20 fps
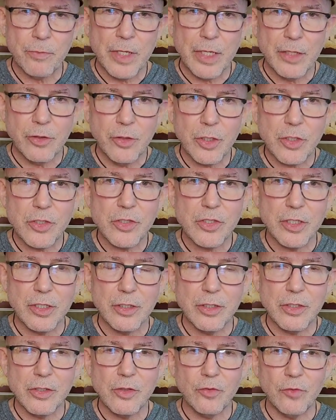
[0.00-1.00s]
This
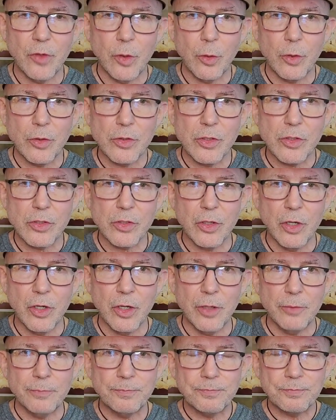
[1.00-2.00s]
series focuses
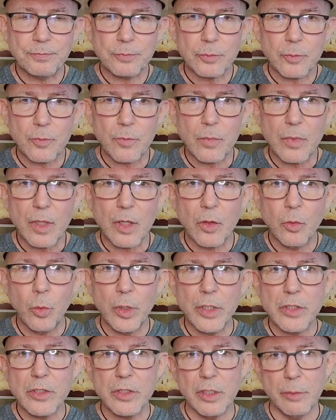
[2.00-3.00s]
on
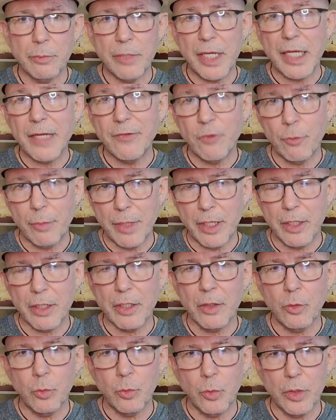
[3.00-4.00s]
wisdom, Native
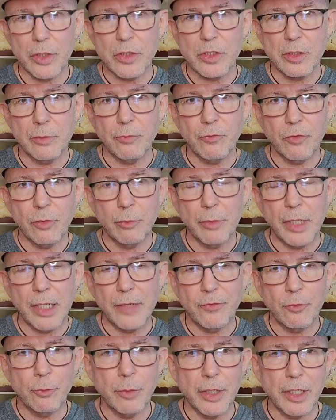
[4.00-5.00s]
American wisdom from
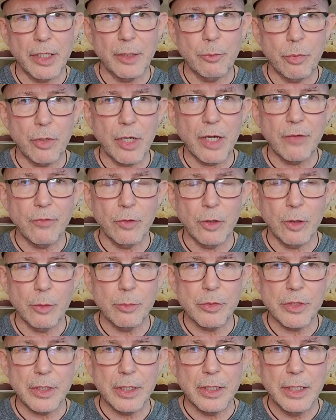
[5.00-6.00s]
Native American
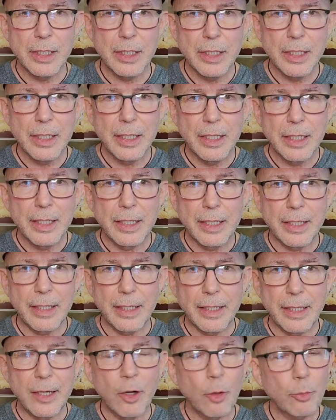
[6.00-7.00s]
proverbs,
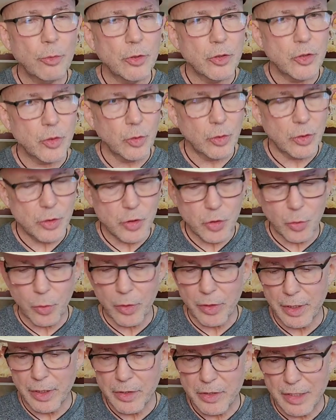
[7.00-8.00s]
and I hope that you'll
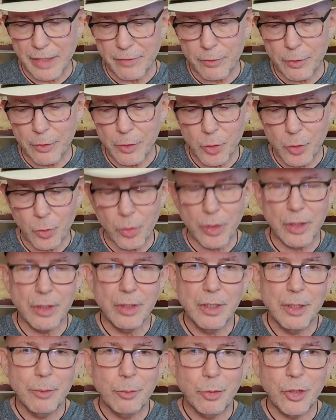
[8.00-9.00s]
enjoy this. I've enjoyed
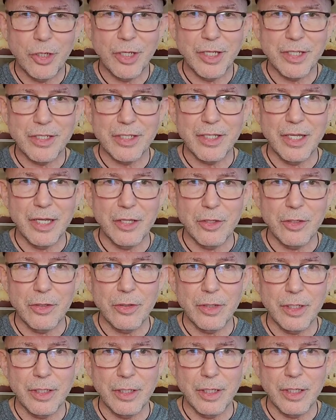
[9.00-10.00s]
putting it together
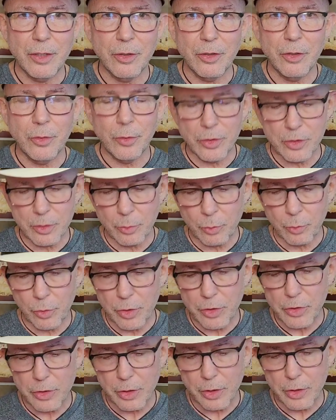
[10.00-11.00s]
and doing some
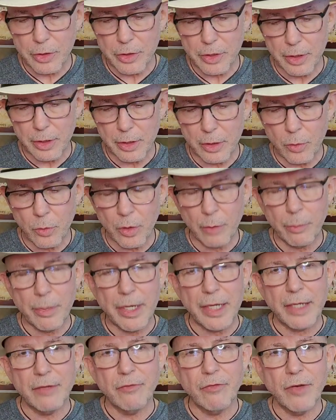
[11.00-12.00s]
research and going
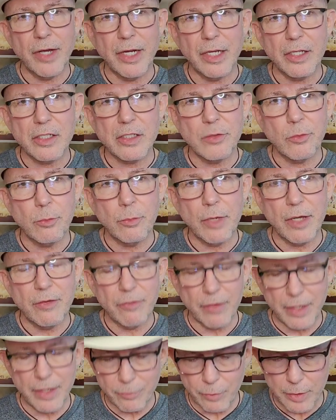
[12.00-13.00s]
back and finding some of my
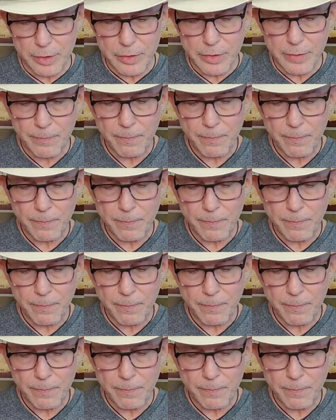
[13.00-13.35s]
favorites.